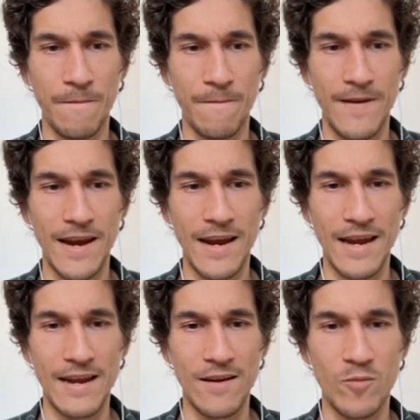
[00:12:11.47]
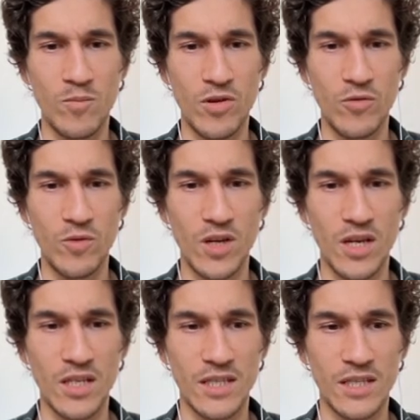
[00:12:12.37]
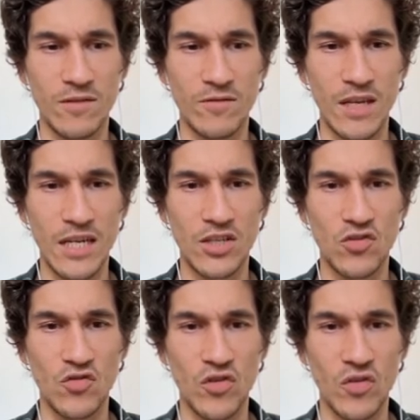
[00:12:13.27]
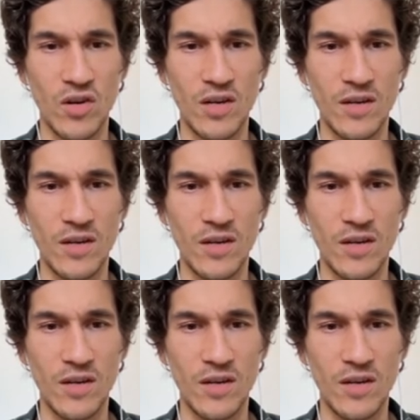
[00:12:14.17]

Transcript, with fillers: Okay, now blue is very strong.